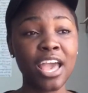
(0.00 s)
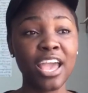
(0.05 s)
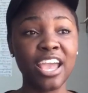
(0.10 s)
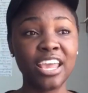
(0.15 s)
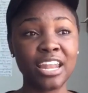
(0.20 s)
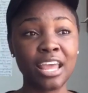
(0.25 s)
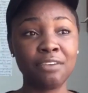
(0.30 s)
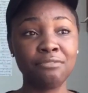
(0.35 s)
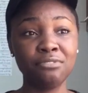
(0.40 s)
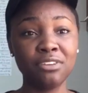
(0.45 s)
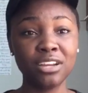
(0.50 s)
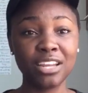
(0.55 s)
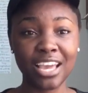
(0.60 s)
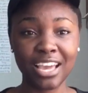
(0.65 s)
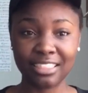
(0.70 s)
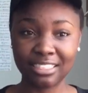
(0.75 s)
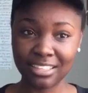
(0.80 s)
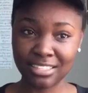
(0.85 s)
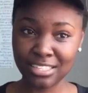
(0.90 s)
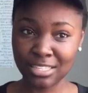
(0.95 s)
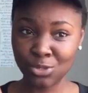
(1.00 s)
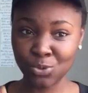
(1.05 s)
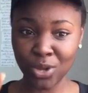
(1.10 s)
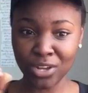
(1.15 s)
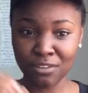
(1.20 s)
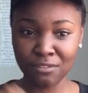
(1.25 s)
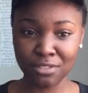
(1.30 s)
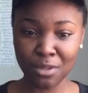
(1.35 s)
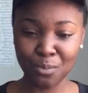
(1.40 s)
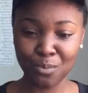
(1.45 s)
and I feel like this is
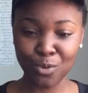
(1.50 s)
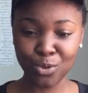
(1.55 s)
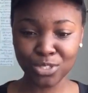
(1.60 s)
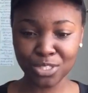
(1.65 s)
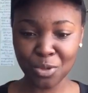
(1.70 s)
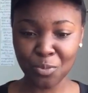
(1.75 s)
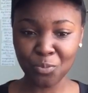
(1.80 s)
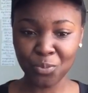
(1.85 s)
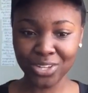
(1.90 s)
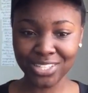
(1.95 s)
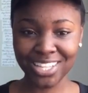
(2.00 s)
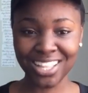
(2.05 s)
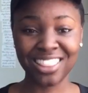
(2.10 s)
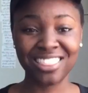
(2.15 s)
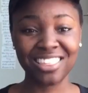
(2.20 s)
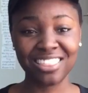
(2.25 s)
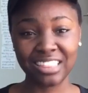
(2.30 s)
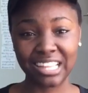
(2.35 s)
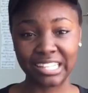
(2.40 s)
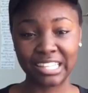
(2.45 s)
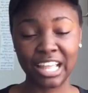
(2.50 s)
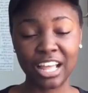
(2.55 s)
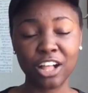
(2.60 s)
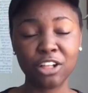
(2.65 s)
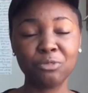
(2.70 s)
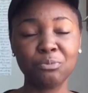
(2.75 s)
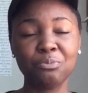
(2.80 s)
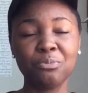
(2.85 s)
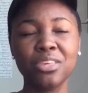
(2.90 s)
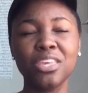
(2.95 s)
one of the most important things that
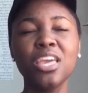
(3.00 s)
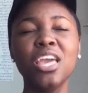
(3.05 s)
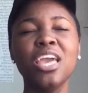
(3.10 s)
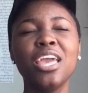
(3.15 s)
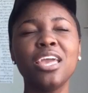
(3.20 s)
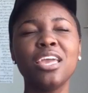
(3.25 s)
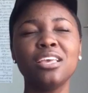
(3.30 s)
helped me,